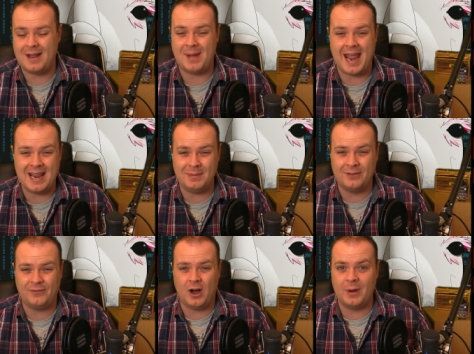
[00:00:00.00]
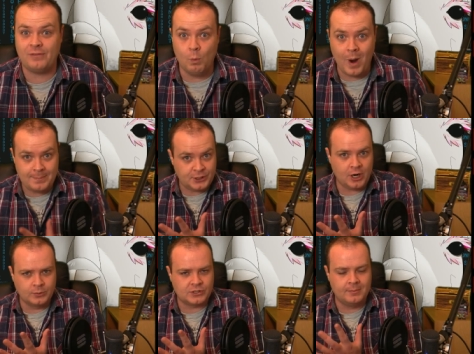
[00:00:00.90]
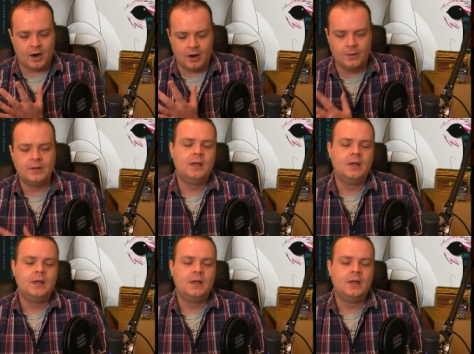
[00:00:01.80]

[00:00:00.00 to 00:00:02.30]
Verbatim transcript: aiming for. We have a web show tomorrow